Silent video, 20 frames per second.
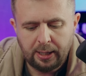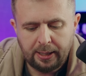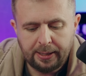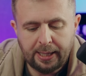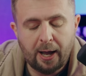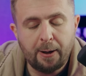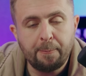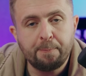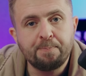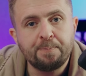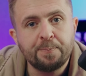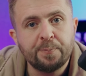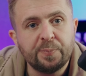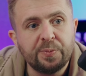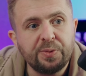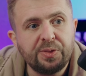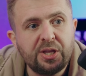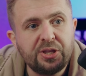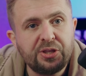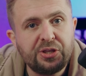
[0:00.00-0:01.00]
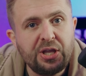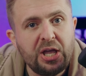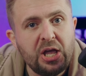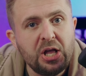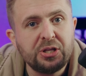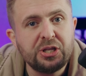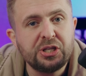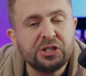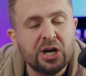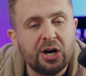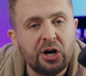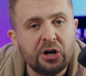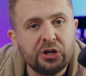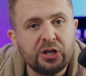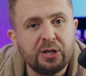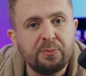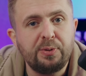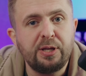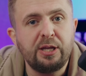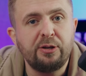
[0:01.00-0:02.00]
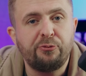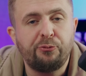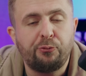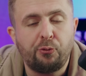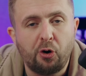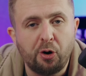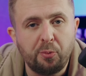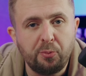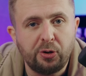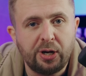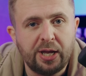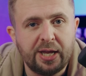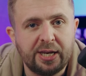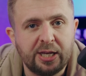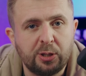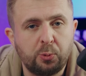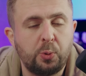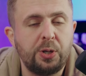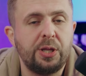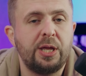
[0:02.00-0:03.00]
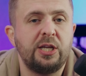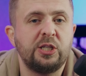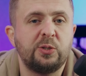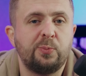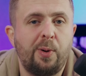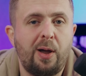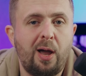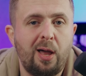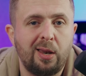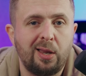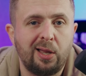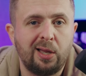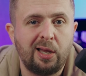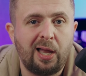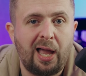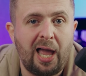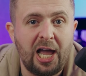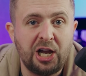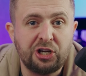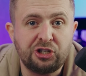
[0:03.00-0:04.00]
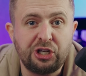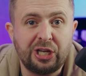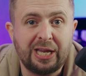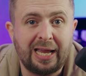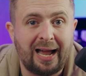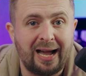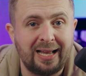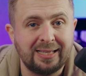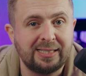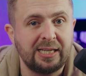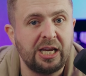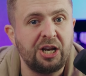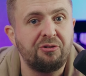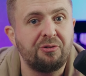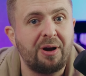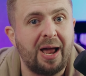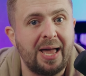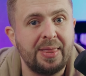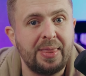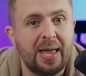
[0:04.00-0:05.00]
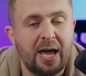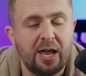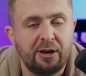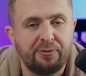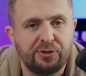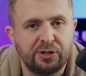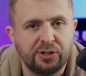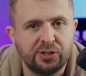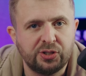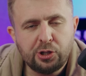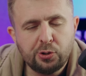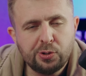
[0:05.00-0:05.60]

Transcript: Now, the deal that's currently being formulated with Hezbollah actually cuts Iran out of this.